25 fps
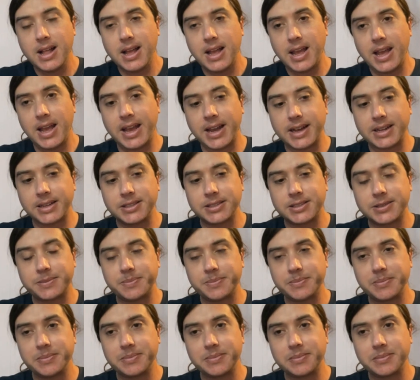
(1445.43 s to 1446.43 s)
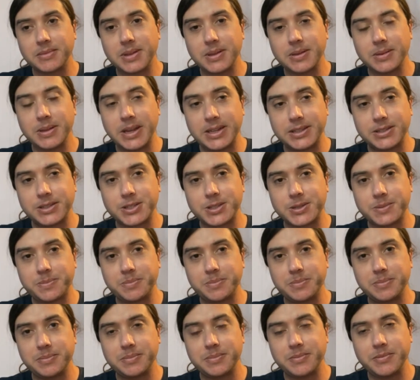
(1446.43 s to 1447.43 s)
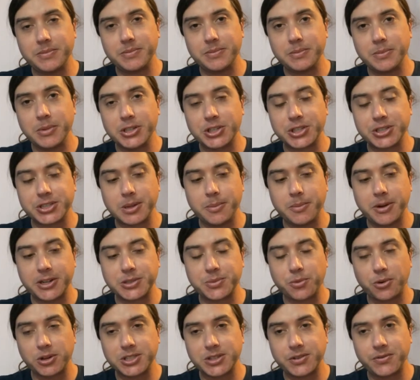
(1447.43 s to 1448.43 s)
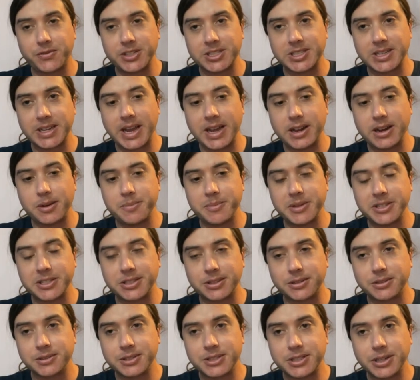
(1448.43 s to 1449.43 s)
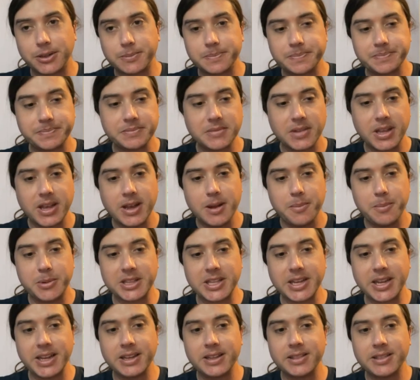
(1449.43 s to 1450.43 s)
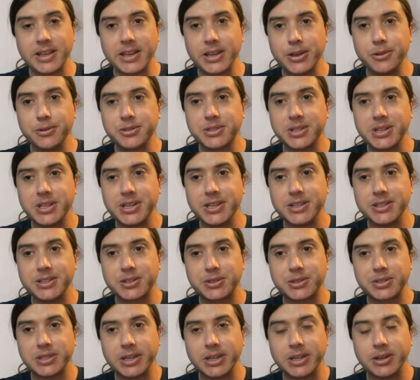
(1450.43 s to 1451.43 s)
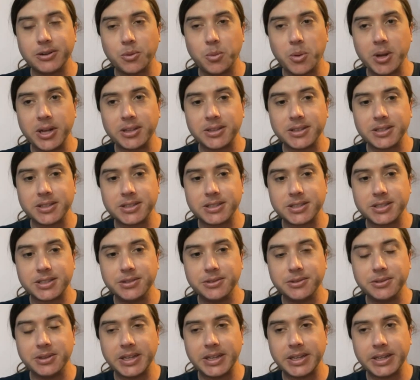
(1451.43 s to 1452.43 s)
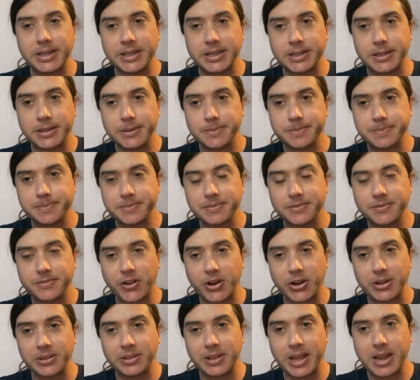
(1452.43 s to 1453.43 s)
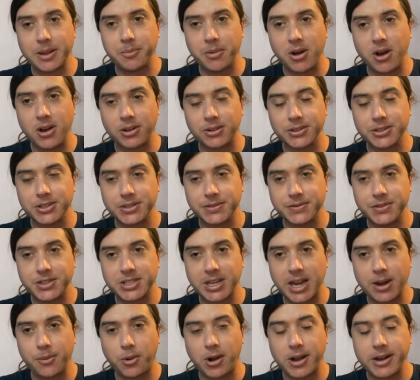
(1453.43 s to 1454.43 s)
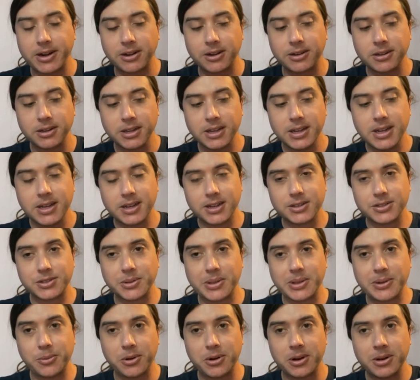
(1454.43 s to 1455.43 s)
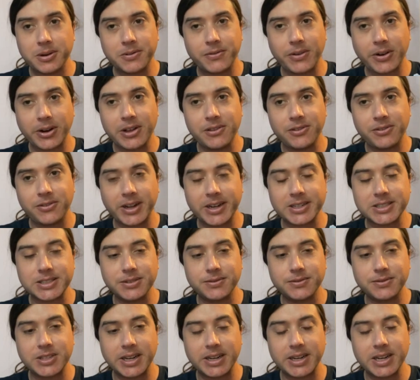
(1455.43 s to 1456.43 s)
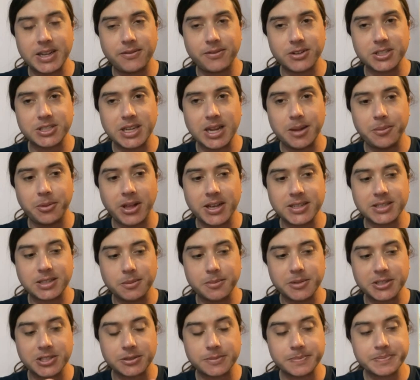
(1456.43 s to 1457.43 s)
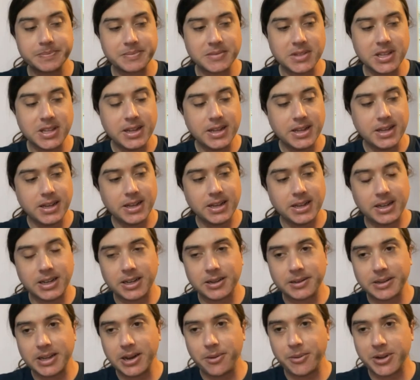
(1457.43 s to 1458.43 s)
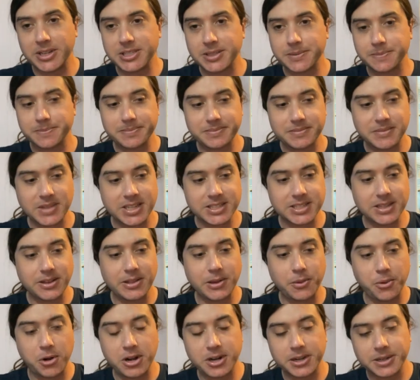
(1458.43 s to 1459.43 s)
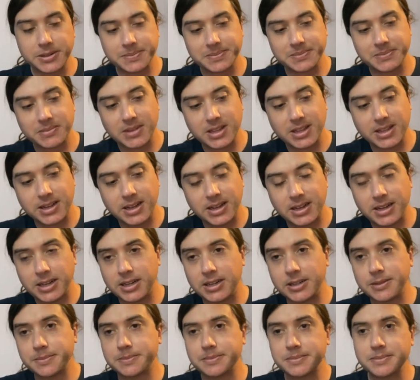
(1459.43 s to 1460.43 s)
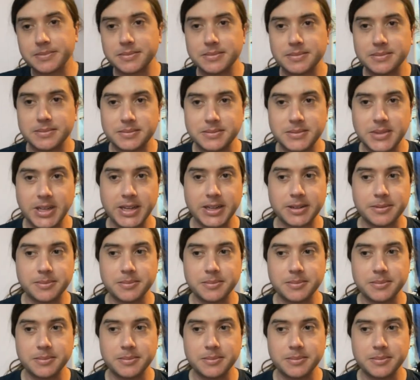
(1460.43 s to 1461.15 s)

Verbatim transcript: And it's just a much more sophisticated missile. So, but they they used these uh, well into the uh, very late models of the Sidewinder, so they were a very effective technique for stabilizing the missile. Uh, anyways, that's how they work. Uh, yeah.